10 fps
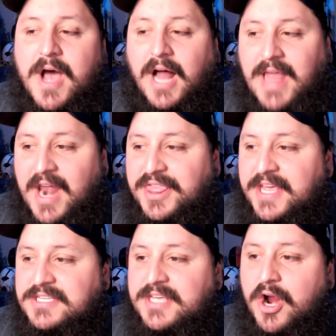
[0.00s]
A lot of
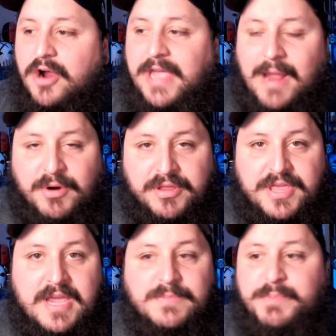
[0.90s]
things that are gamer
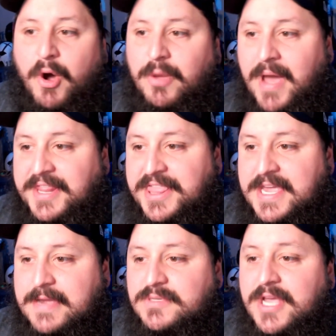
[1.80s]
themed, Pokemon
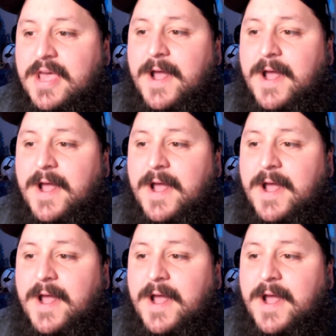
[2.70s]
themed.